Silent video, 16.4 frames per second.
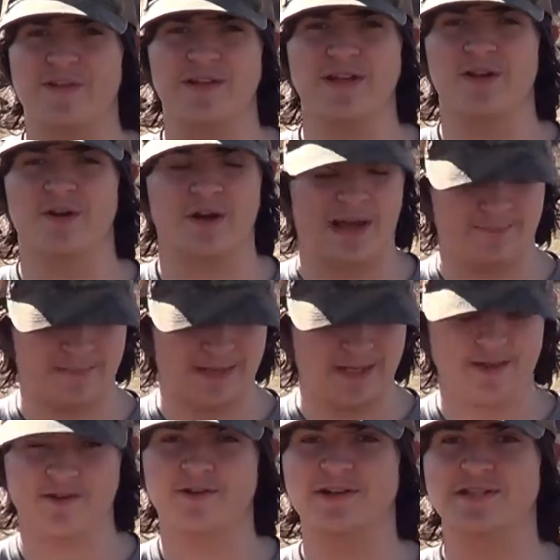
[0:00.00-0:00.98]
you know, I
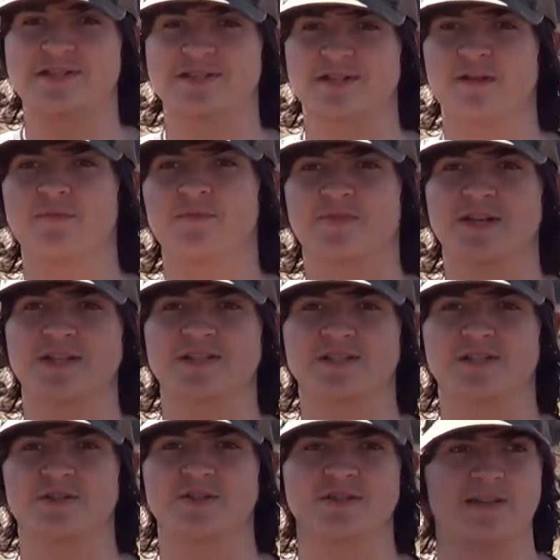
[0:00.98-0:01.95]
mean, there is some things
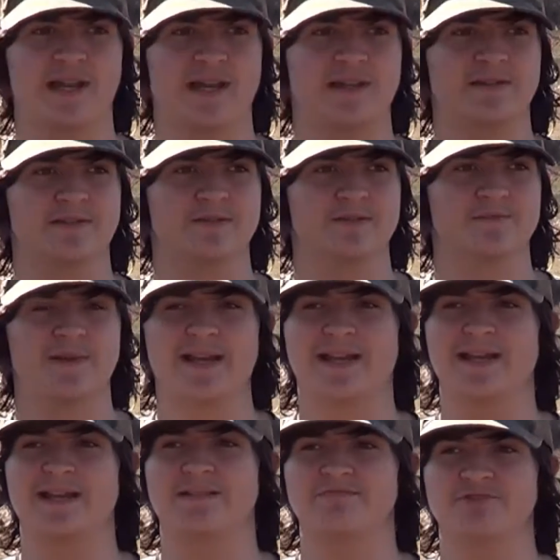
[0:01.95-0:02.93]
to it that uh,
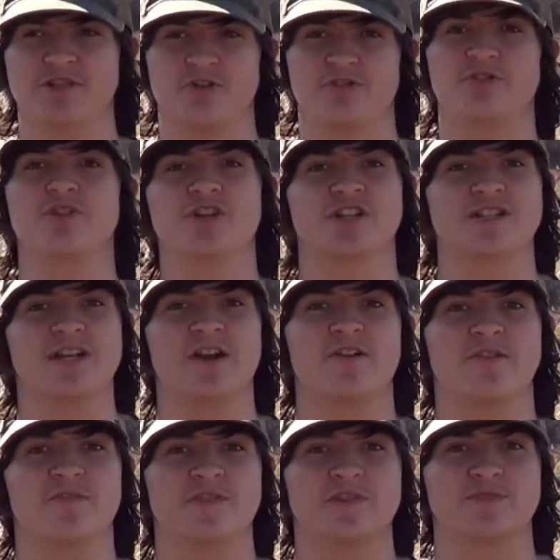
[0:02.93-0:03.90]
make it, you know, you could
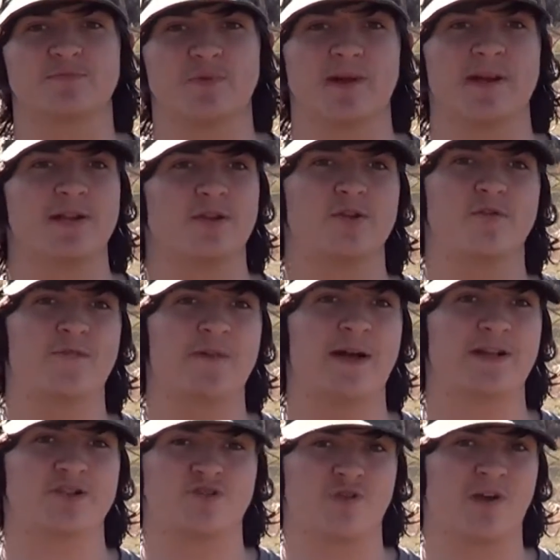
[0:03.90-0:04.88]
tell if it was brand new if
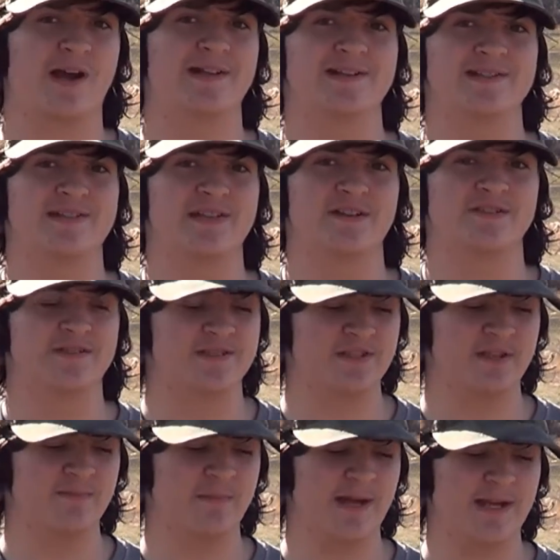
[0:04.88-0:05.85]
I tried to sell it to
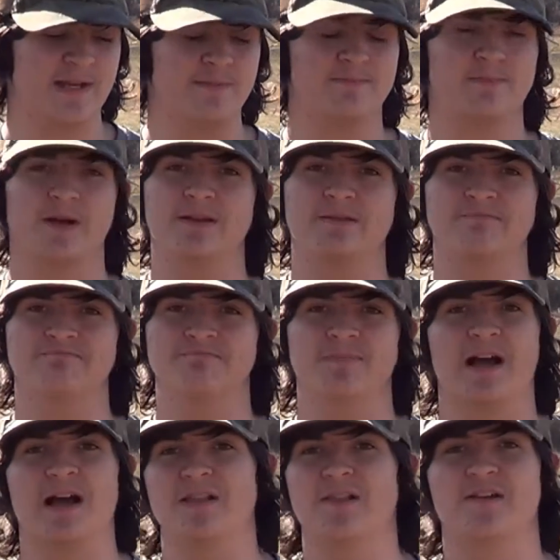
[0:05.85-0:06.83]
somebody. But
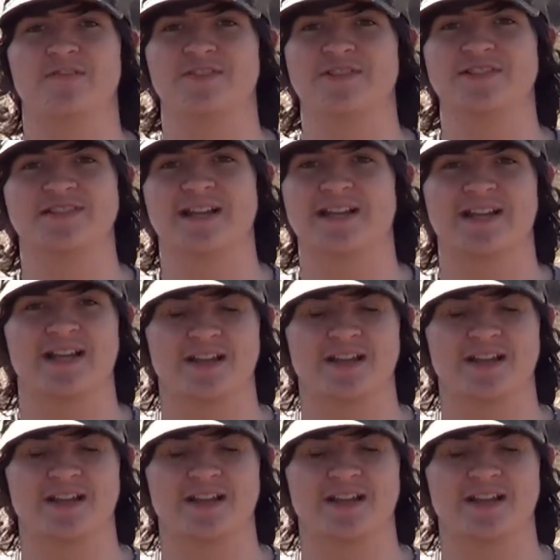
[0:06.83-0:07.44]
I love this thing.